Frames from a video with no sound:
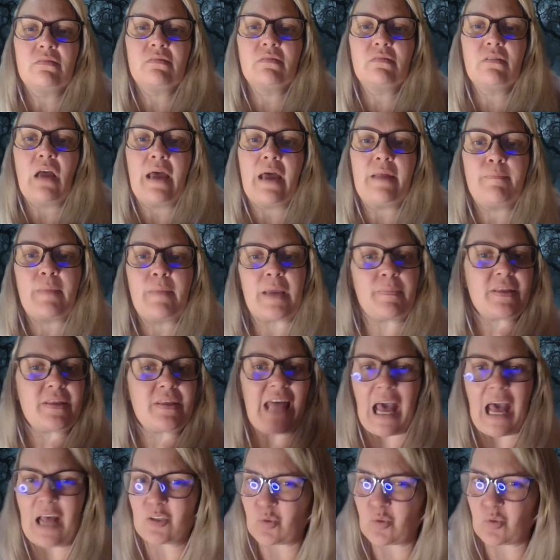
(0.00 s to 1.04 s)
and maybe
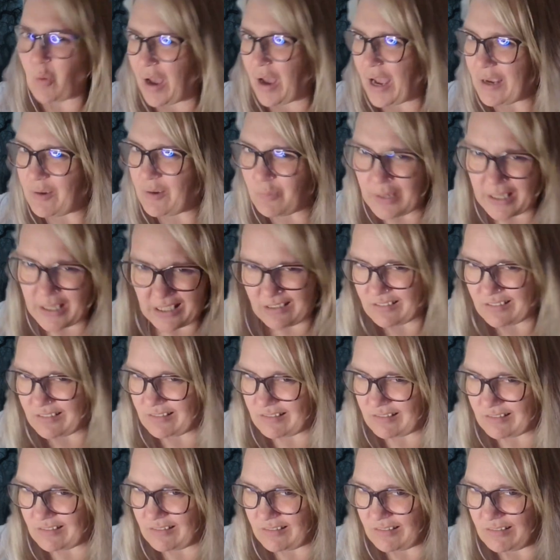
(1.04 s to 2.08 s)
that's why we
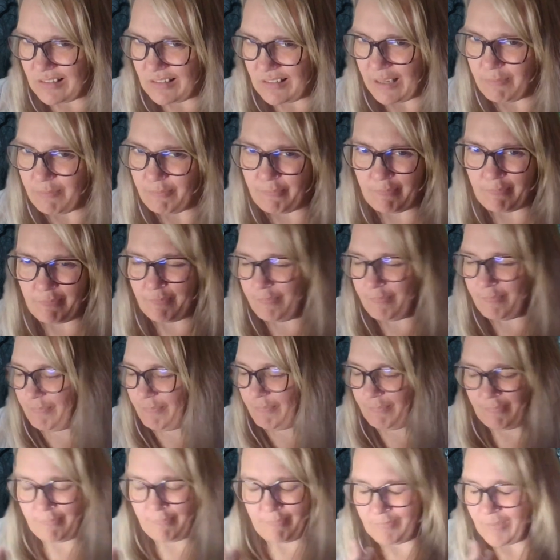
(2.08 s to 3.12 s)
get
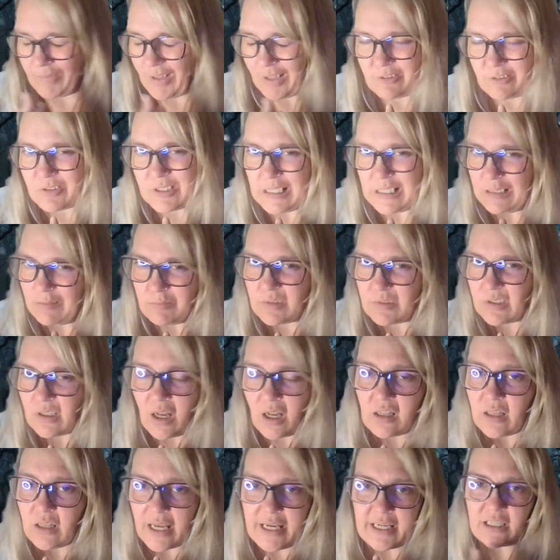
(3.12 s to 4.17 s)
other teams
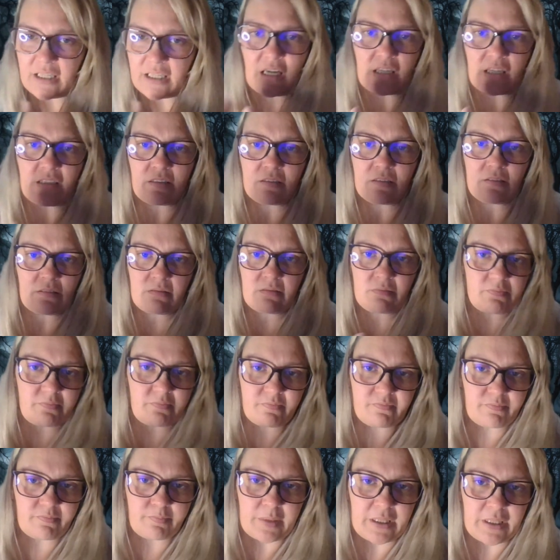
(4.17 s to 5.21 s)
not liking us,
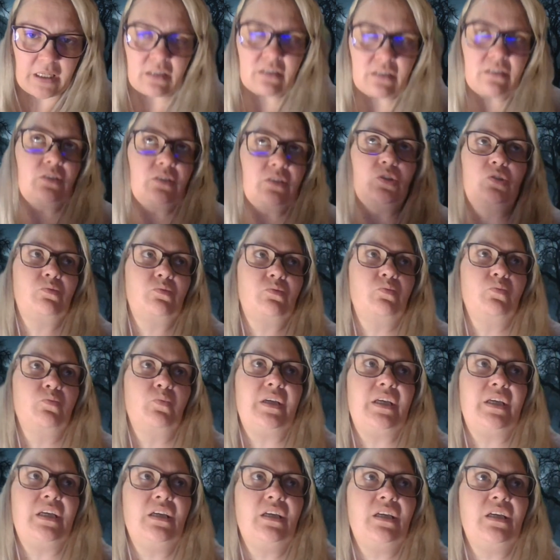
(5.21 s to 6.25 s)
because
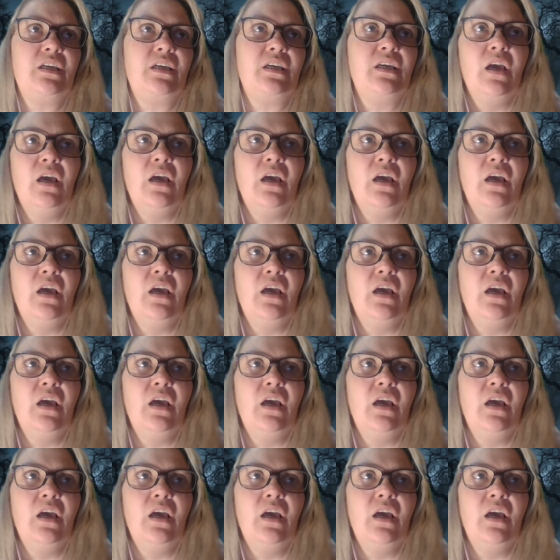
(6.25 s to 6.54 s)
we